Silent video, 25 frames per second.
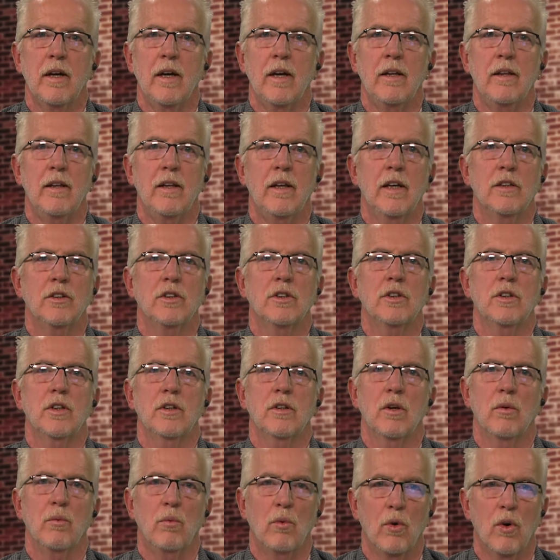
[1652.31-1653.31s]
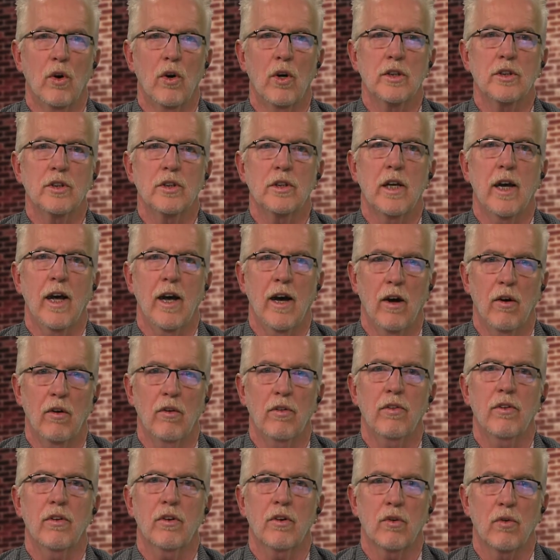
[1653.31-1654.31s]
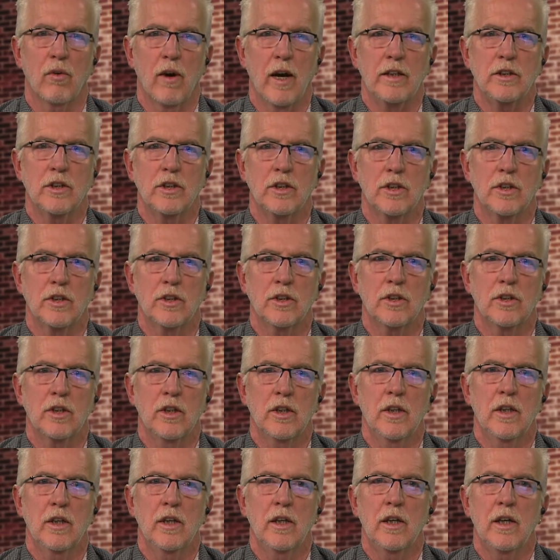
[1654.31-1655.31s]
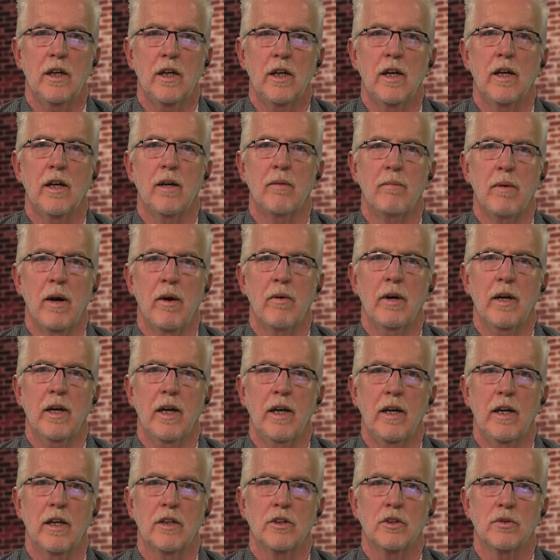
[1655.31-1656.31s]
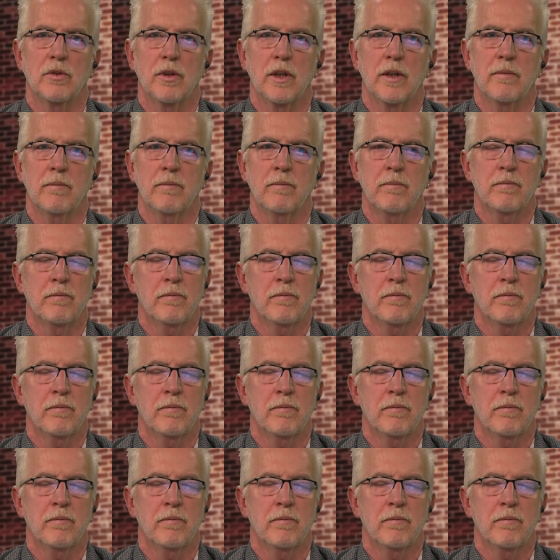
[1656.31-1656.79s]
in this, the worst health crisis in American history.